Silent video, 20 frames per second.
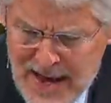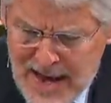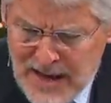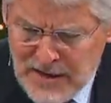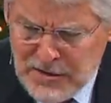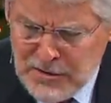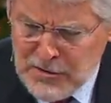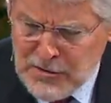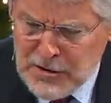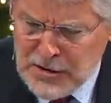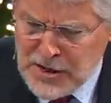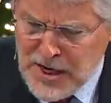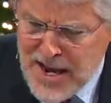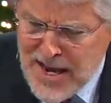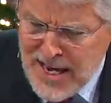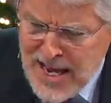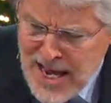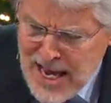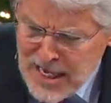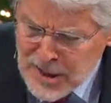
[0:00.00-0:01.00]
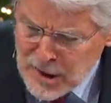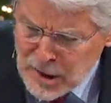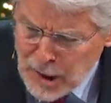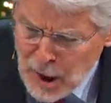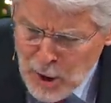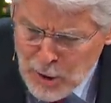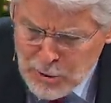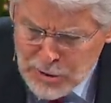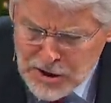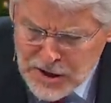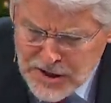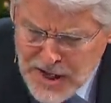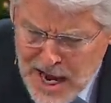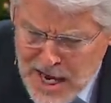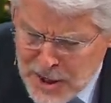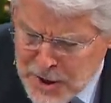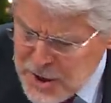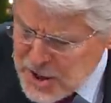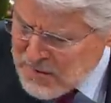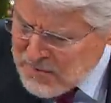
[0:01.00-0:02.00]
is to seek his low
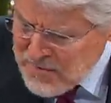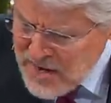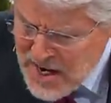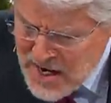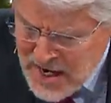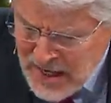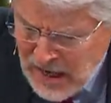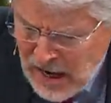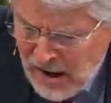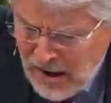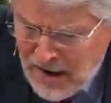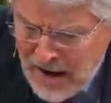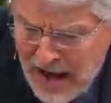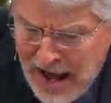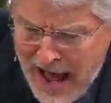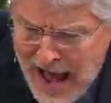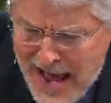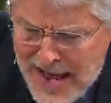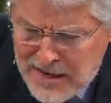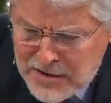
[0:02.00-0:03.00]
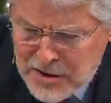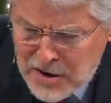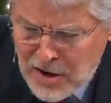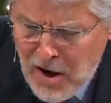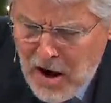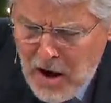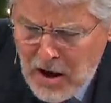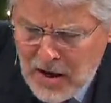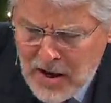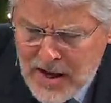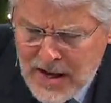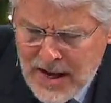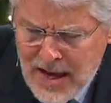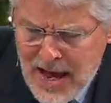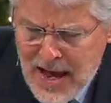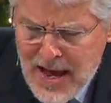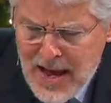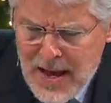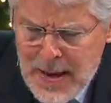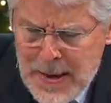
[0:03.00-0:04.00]
station, meaning our highest calling
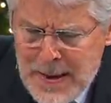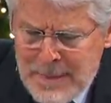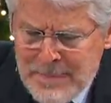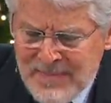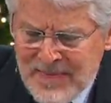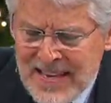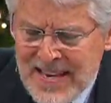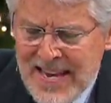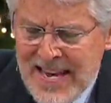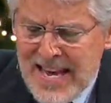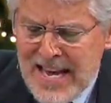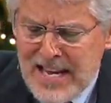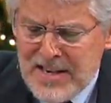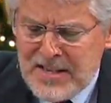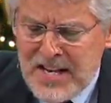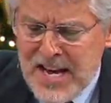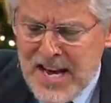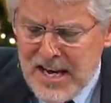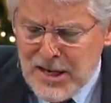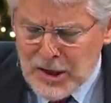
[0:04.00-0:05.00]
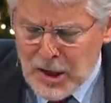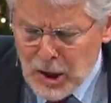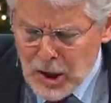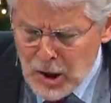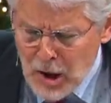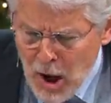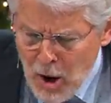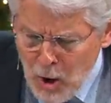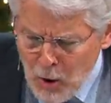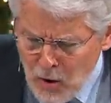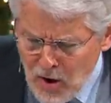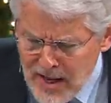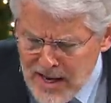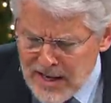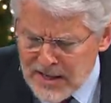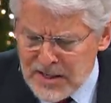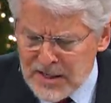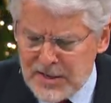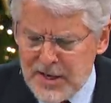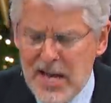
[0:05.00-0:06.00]
is his
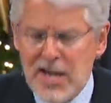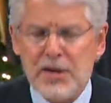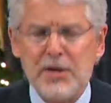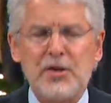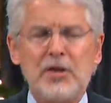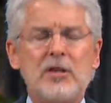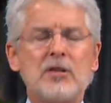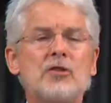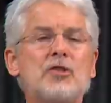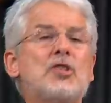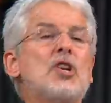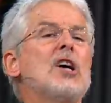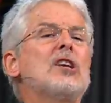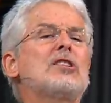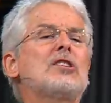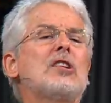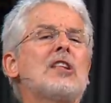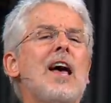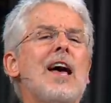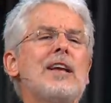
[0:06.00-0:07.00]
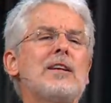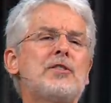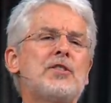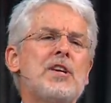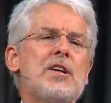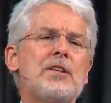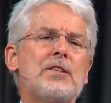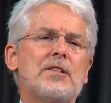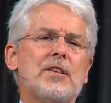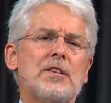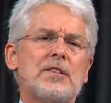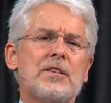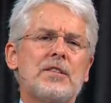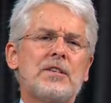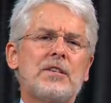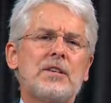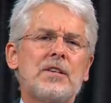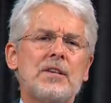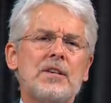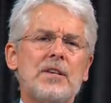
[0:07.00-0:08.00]
lowliest station, just like
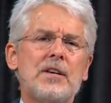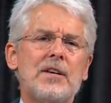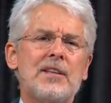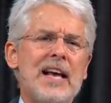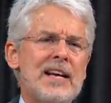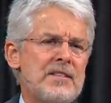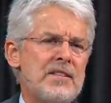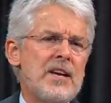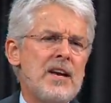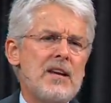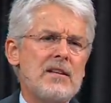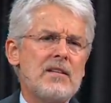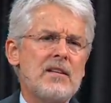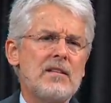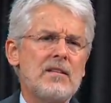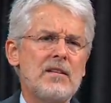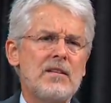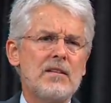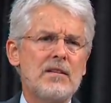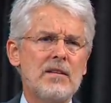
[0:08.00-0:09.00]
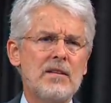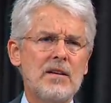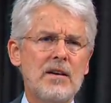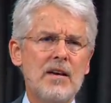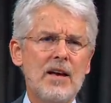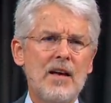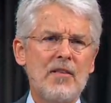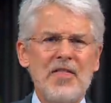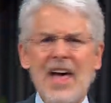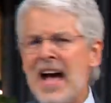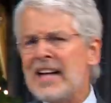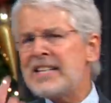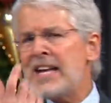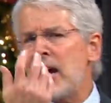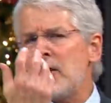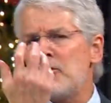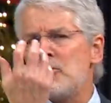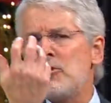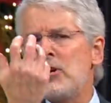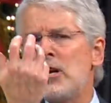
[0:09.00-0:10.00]
Jesus. That's it. That's
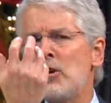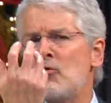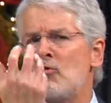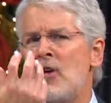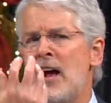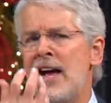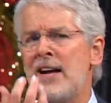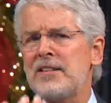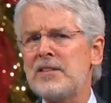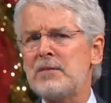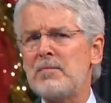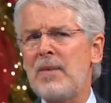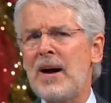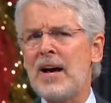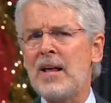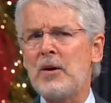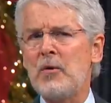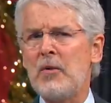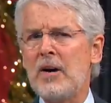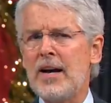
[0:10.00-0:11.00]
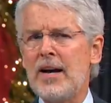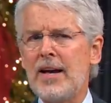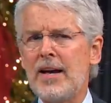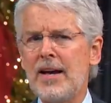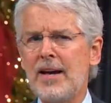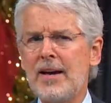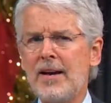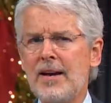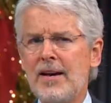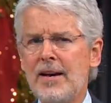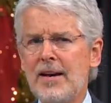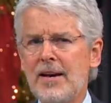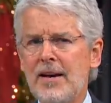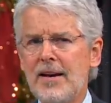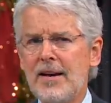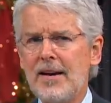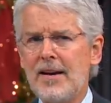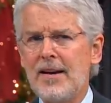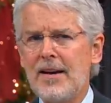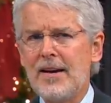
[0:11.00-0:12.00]
how you get rest, by the way.
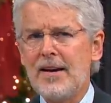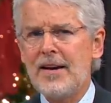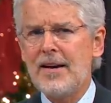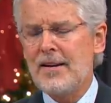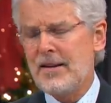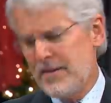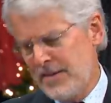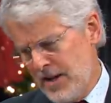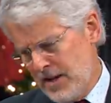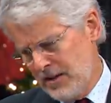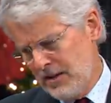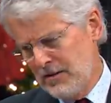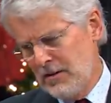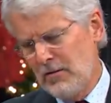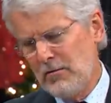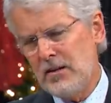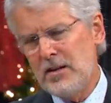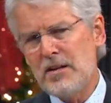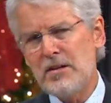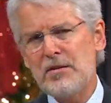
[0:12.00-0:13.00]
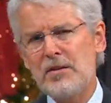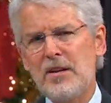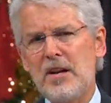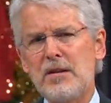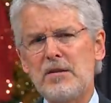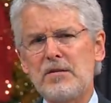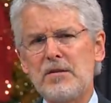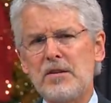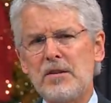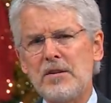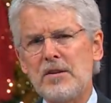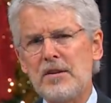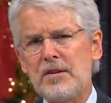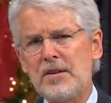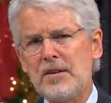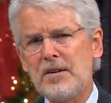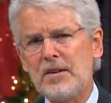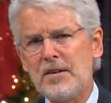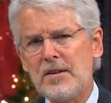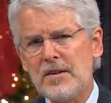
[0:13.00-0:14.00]
You take the lowliest station.
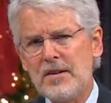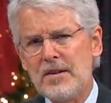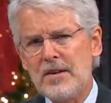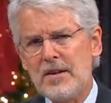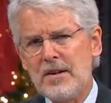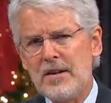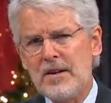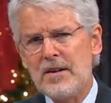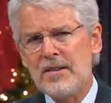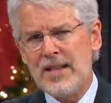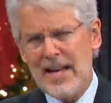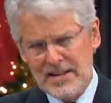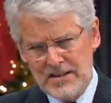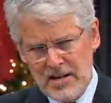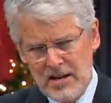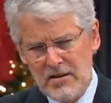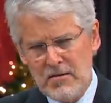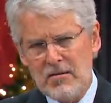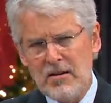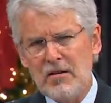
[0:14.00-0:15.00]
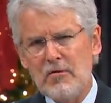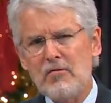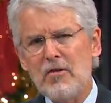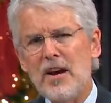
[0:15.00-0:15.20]
That's how you get